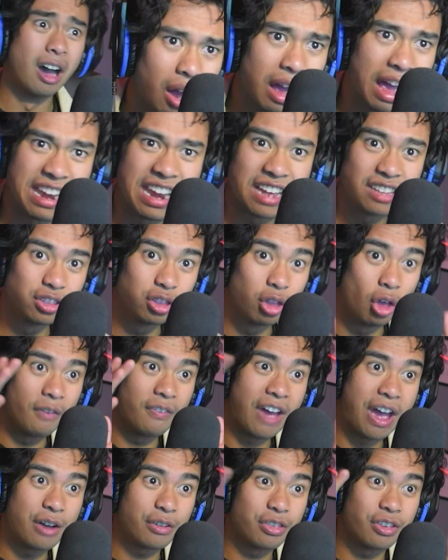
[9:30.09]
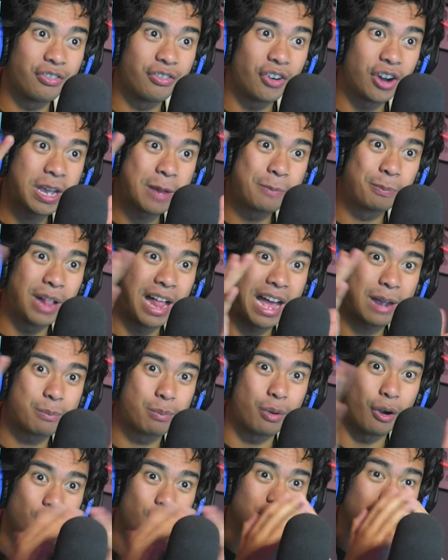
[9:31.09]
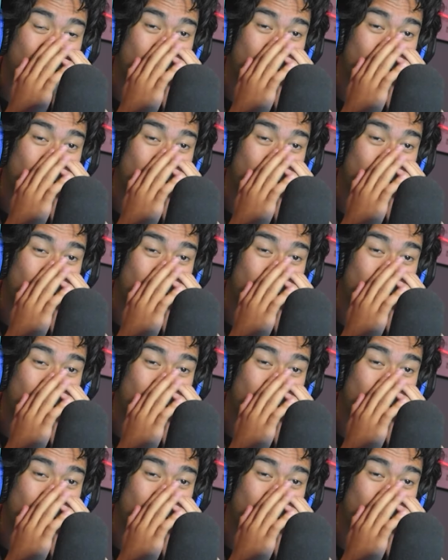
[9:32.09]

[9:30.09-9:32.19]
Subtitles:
And I love how the fucking black bars are.